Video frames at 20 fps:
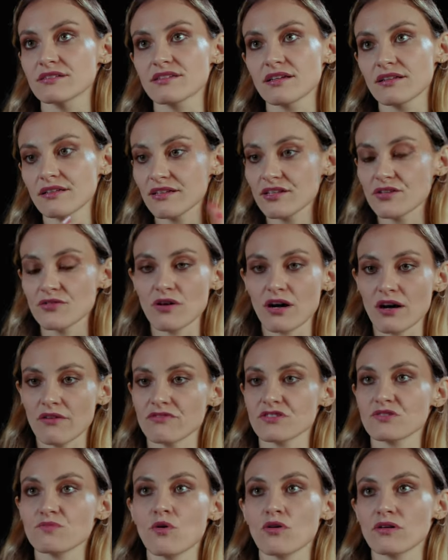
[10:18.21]
Suddenly you have
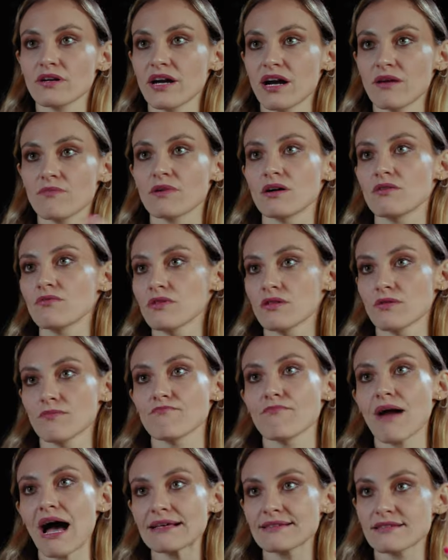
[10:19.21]
a small camera with a
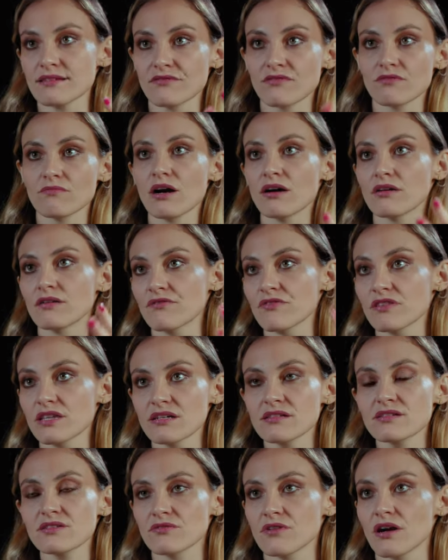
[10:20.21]
massive amount of
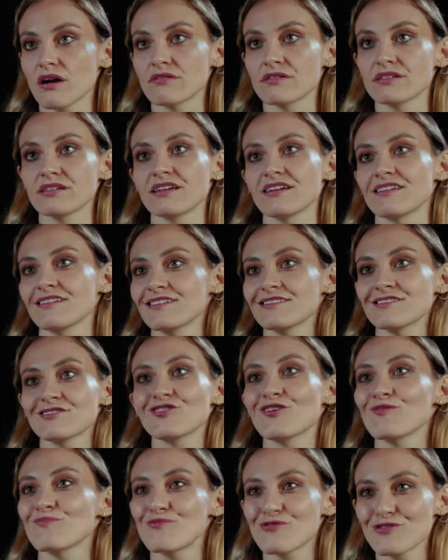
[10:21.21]
things around it and it's
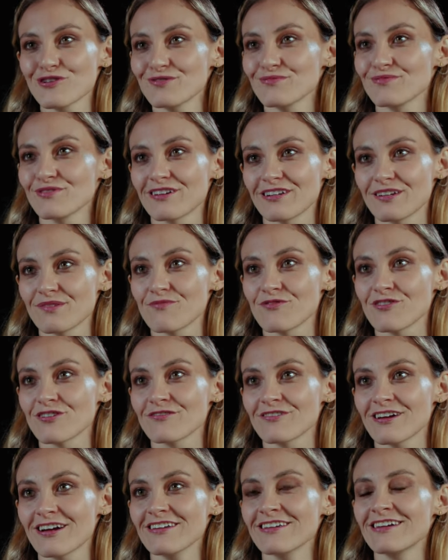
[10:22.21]
not portable anymore,
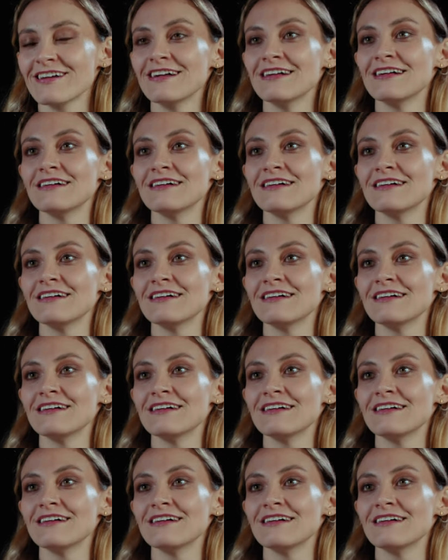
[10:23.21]
right?